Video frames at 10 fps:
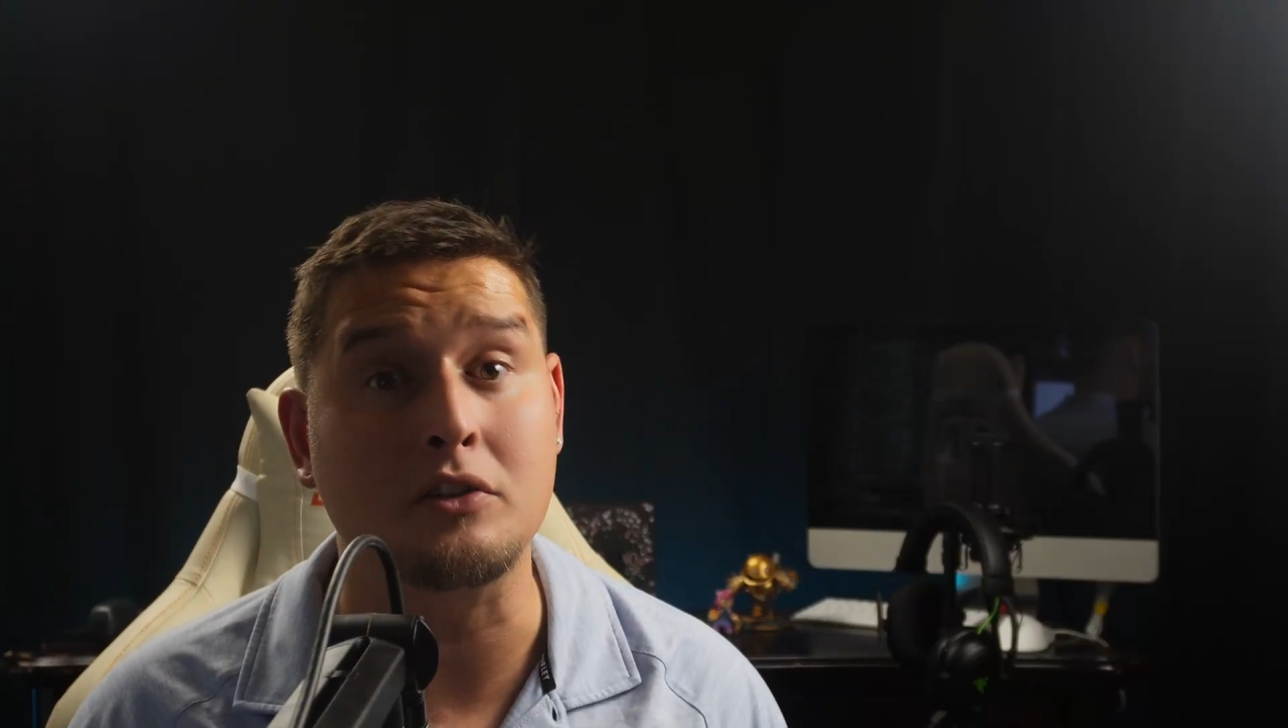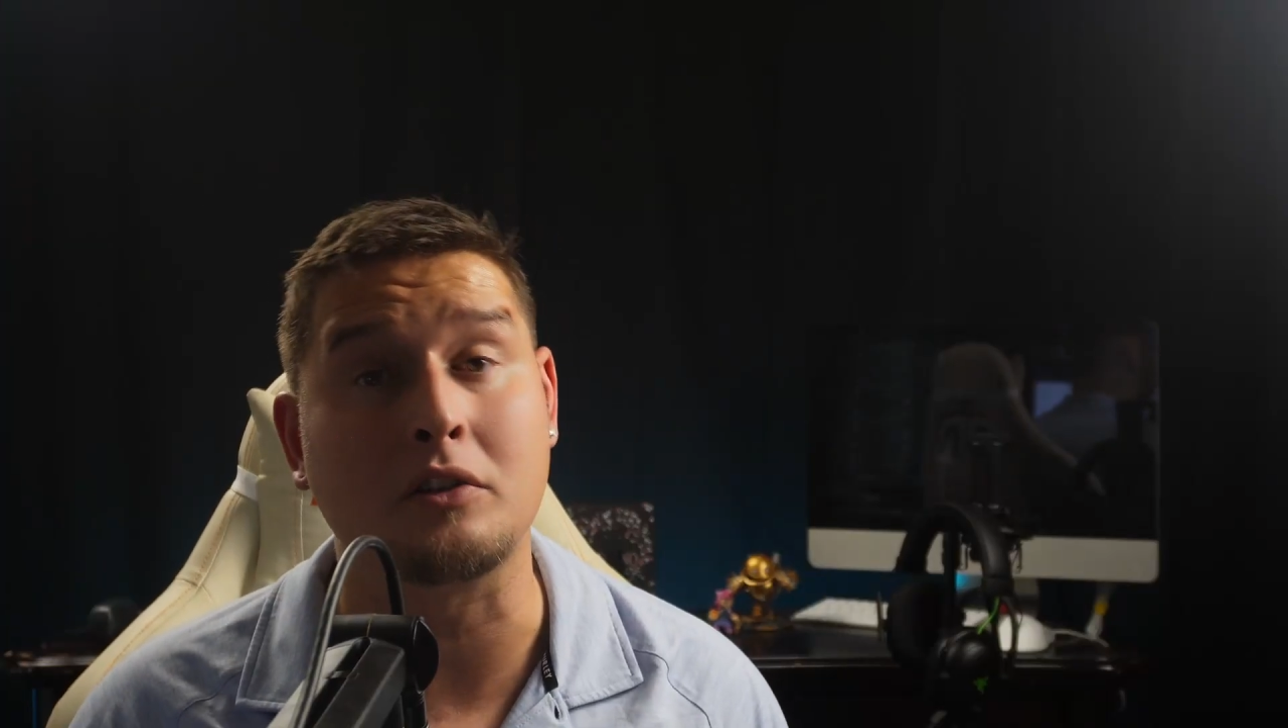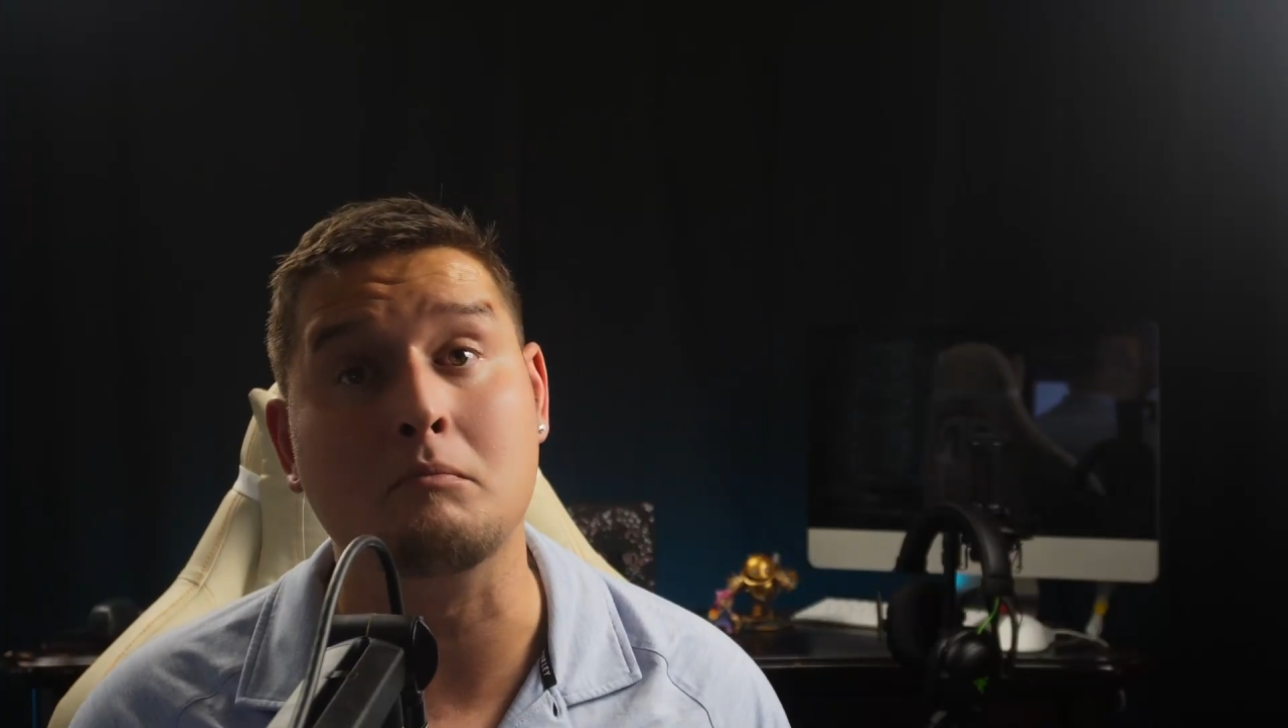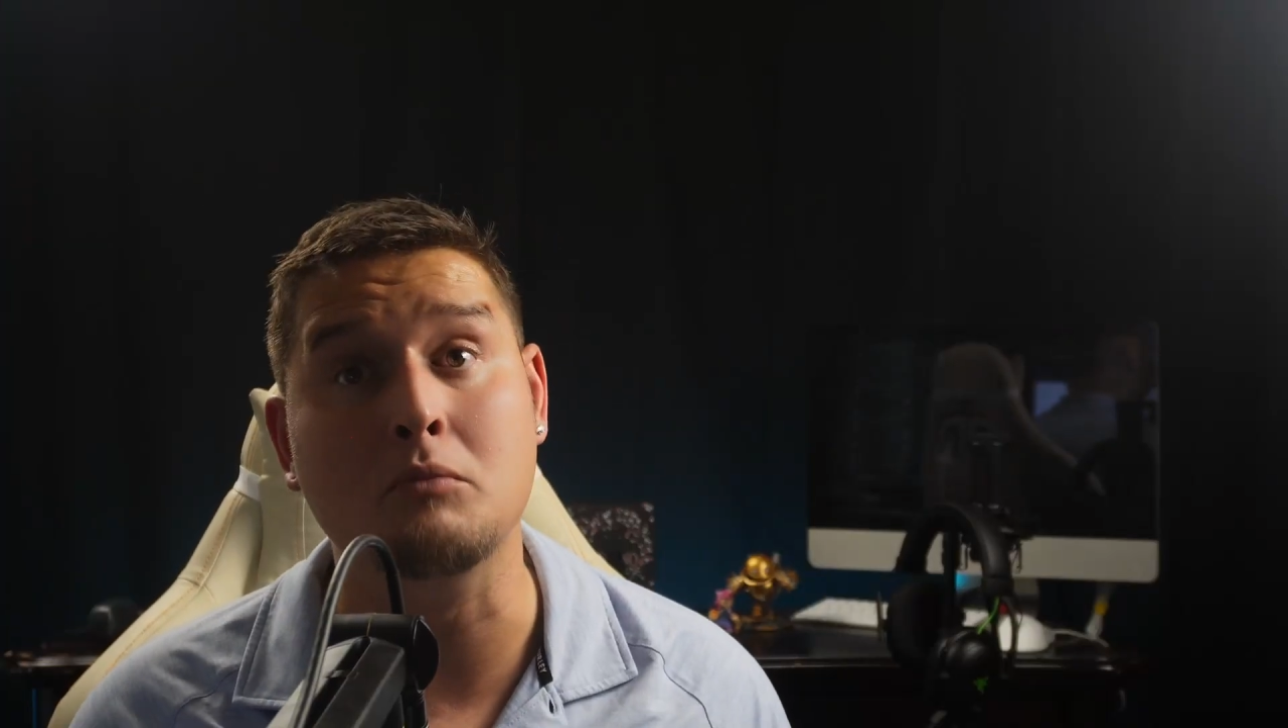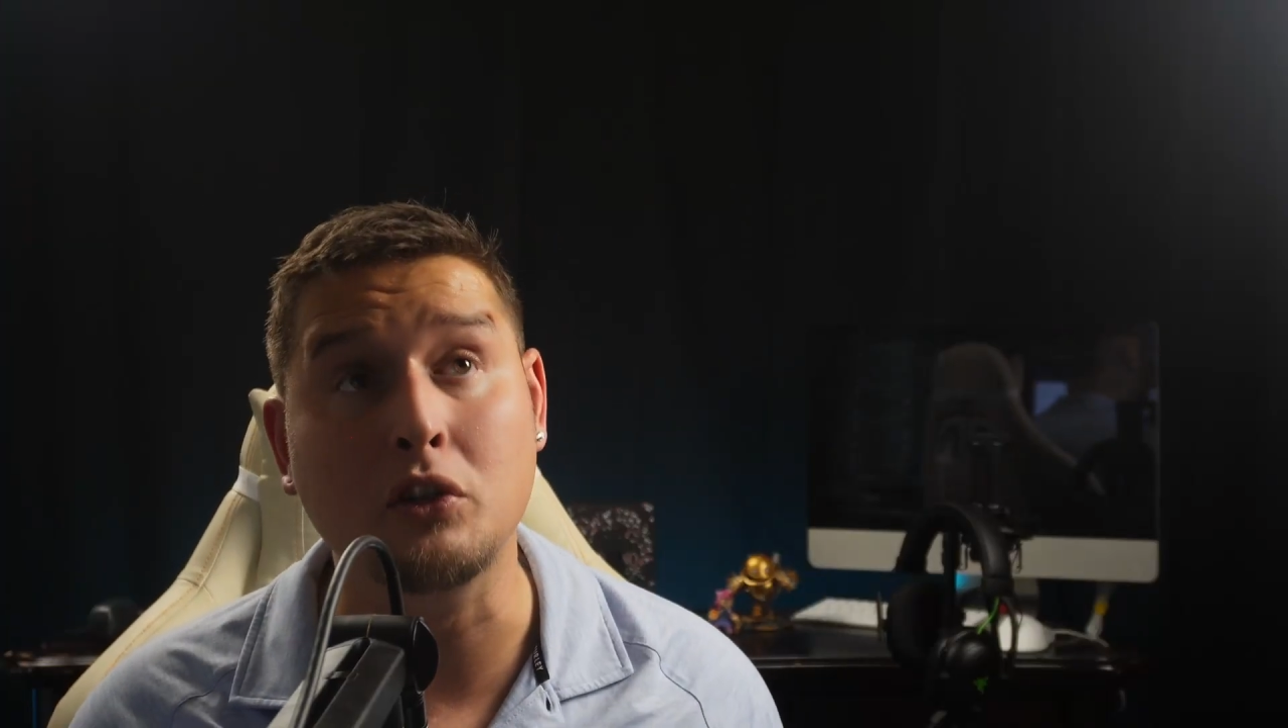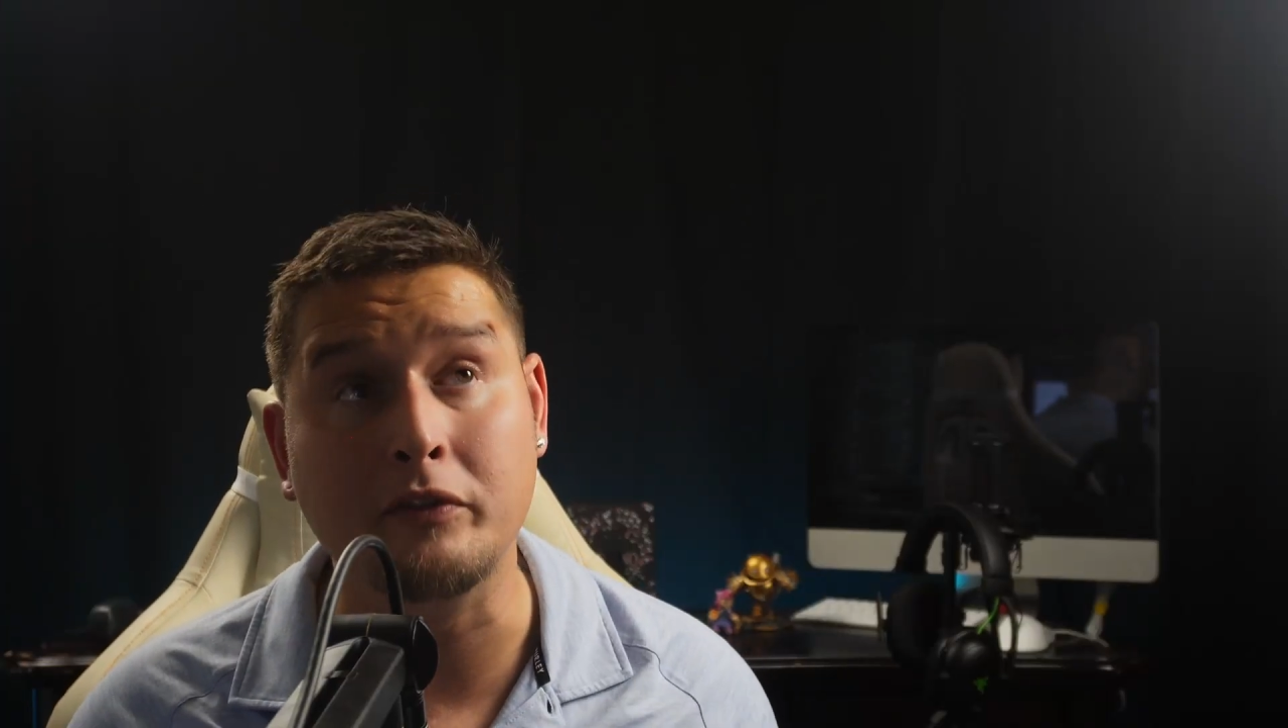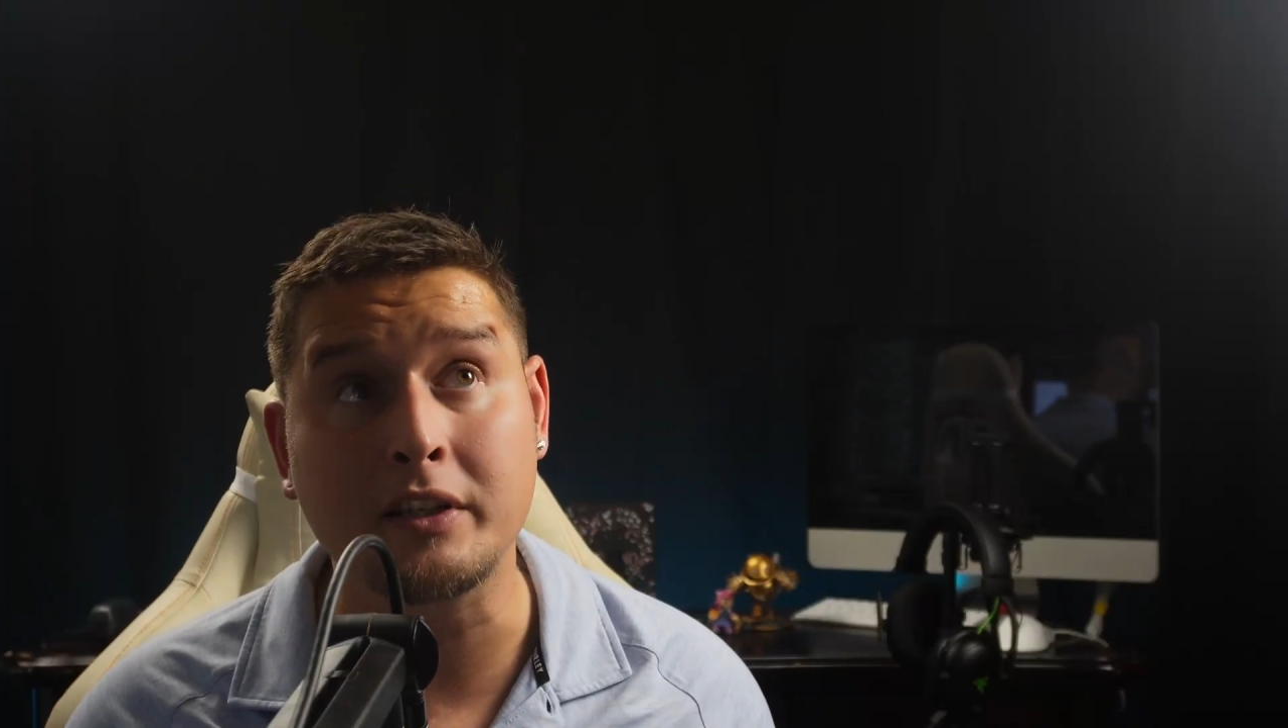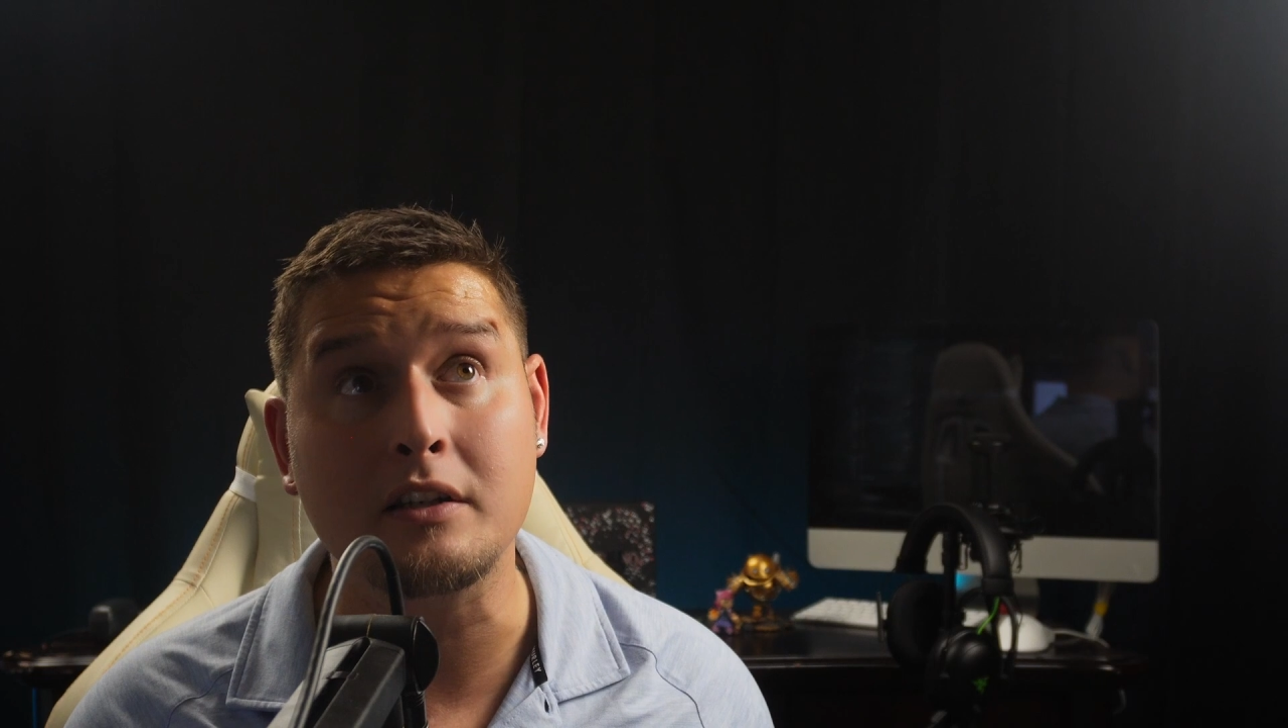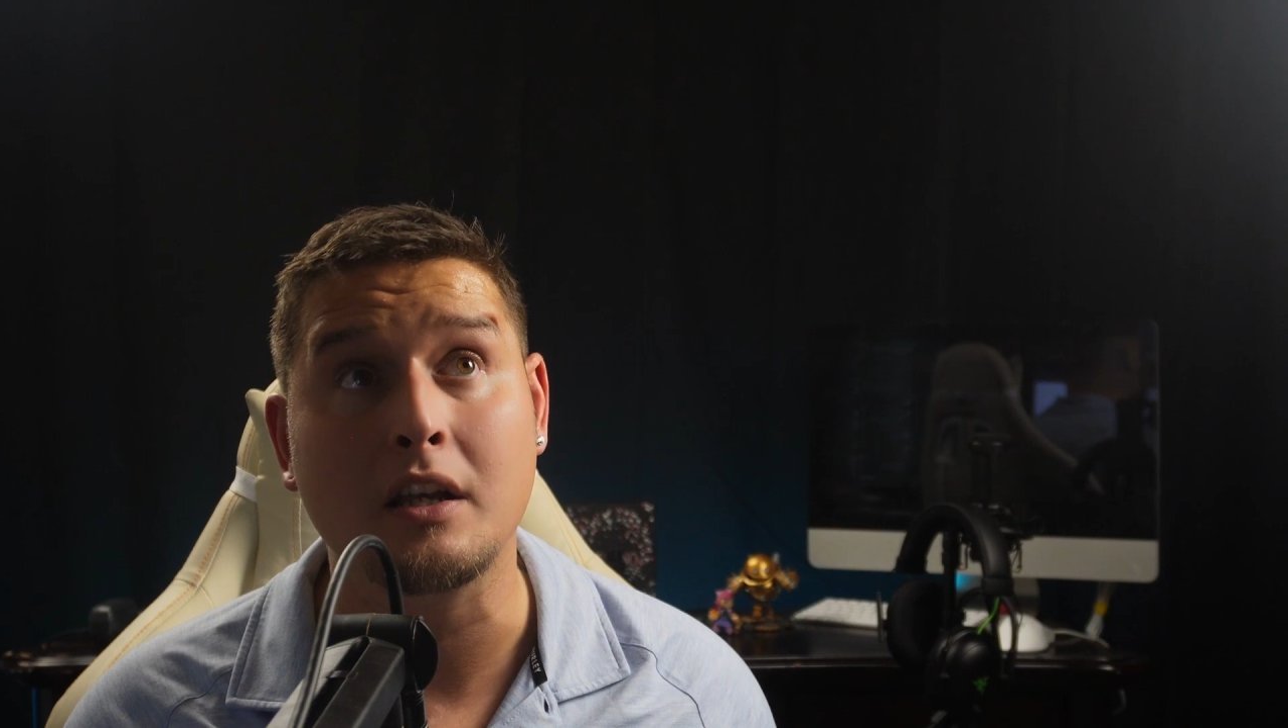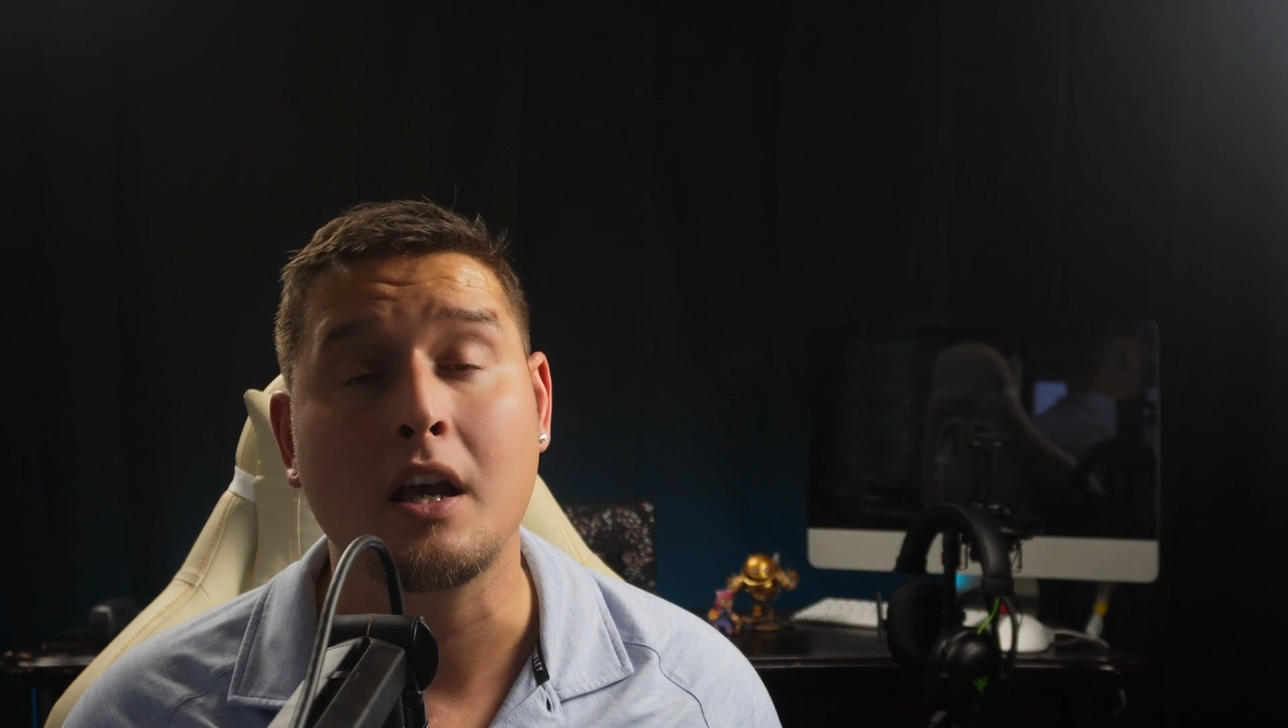you can move
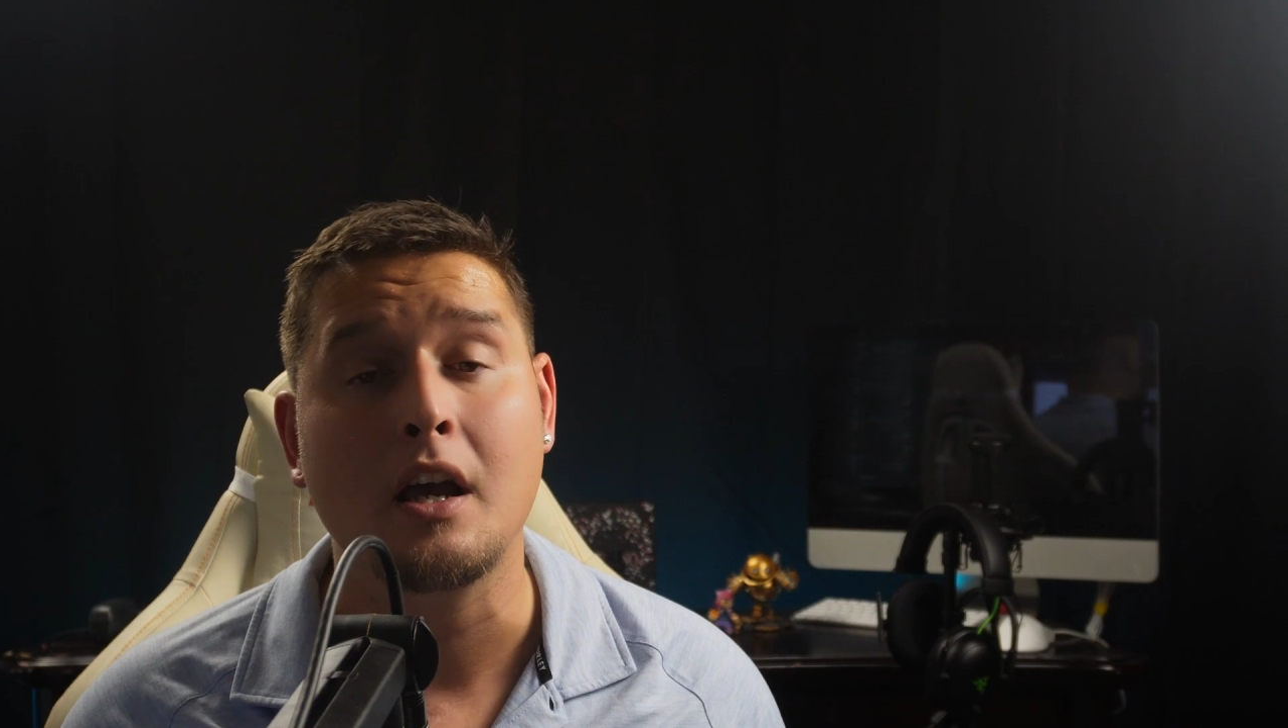it.